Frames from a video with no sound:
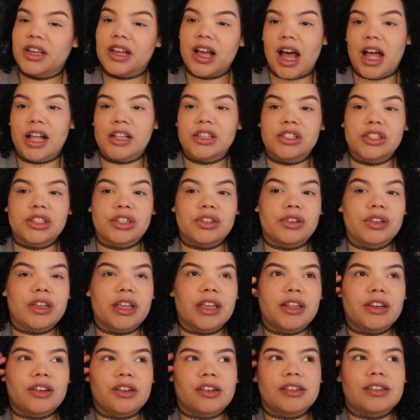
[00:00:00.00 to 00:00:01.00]
content
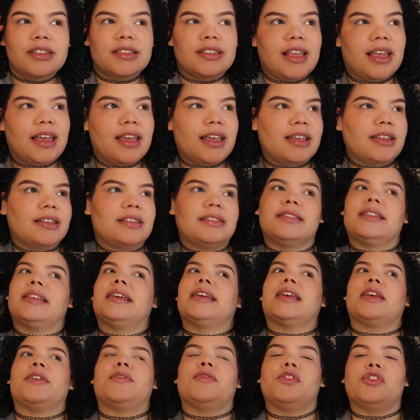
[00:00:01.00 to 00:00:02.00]
creator says,
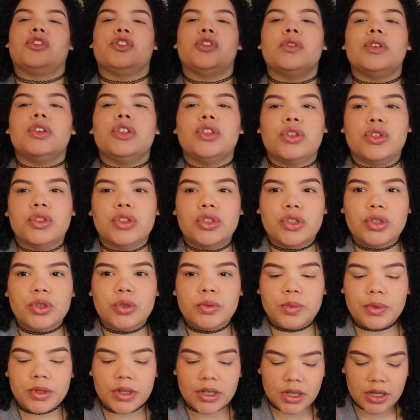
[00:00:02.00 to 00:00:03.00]
like, if you're doing
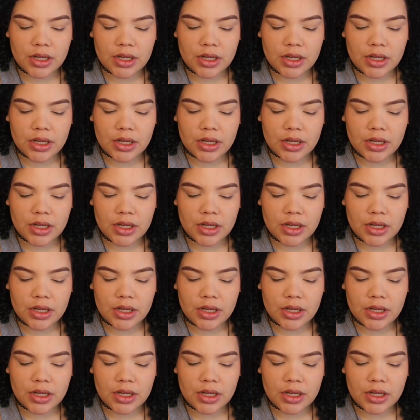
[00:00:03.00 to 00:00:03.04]
YouTube,